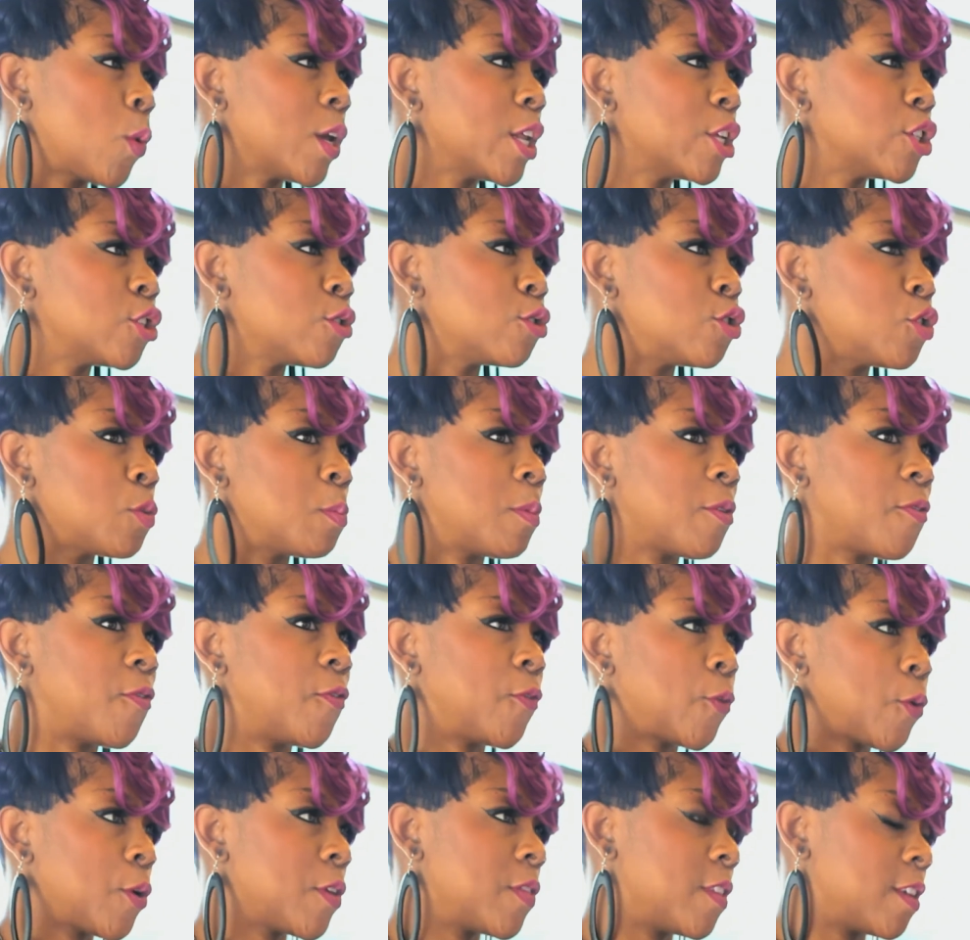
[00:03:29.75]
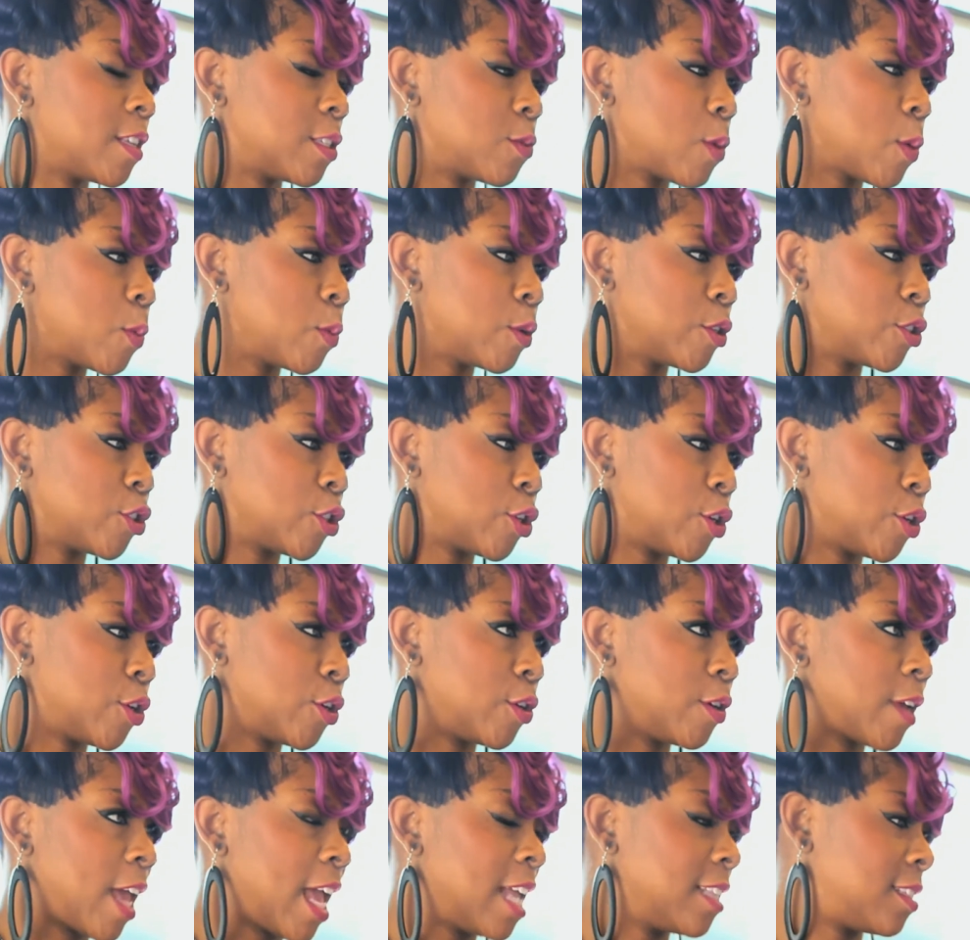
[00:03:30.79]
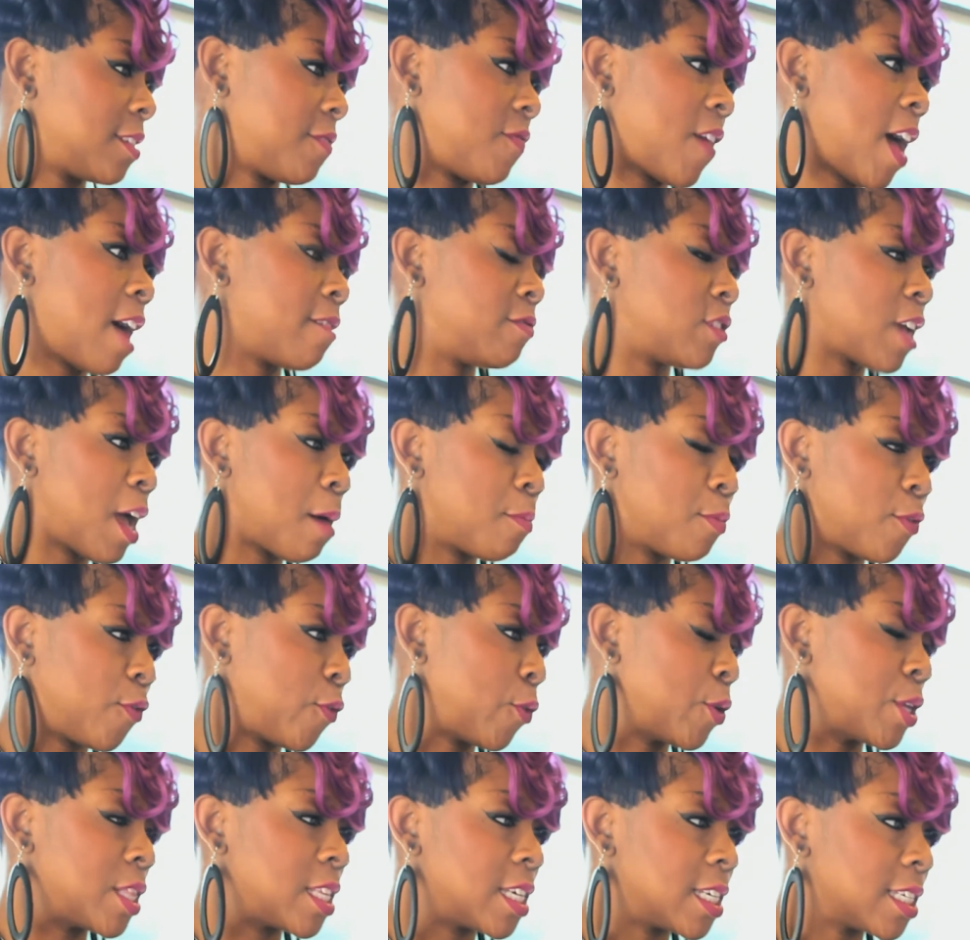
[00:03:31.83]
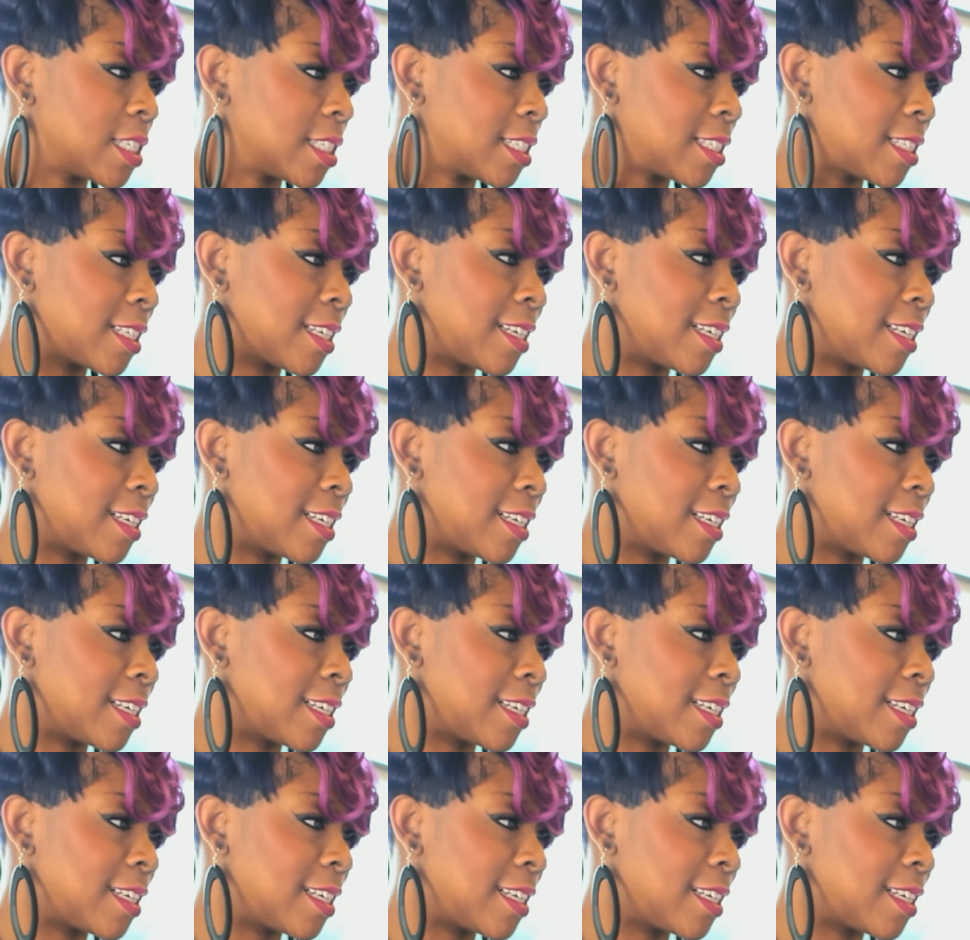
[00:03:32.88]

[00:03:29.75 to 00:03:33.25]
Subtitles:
What did you do before this? What was your 8-to-5 job before this?